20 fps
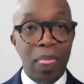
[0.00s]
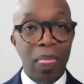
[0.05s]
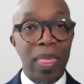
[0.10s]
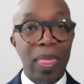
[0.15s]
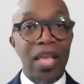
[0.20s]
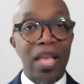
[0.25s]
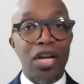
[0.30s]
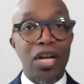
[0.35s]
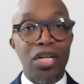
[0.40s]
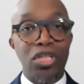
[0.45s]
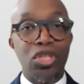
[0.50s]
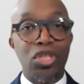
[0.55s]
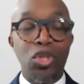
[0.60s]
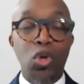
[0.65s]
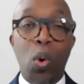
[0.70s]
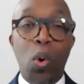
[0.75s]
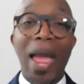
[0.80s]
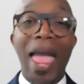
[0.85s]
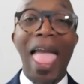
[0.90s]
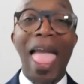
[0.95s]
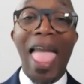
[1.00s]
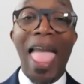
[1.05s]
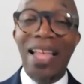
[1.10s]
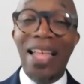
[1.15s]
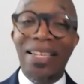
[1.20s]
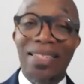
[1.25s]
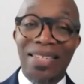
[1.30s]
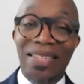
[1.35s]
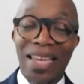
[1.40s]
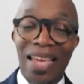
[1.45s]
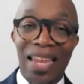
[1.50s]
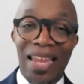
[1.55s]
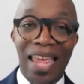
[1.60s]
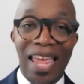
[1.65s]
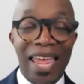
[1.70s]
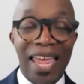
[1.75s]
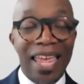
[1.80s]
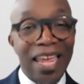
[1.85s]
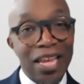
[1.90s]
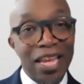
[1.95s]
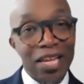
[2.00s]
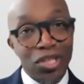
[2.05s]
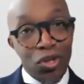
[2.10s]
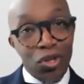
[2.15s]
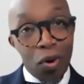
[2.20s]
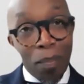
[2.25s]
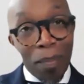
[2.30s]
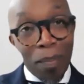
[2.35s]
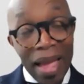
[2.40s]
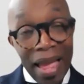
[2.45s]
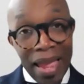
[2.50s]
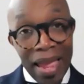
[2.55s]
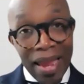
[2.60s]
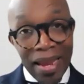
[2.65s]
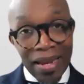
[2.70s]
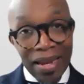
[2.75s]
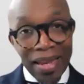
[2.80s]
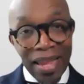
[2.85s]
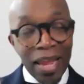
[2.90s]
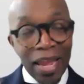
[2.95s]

because your asset is your mind.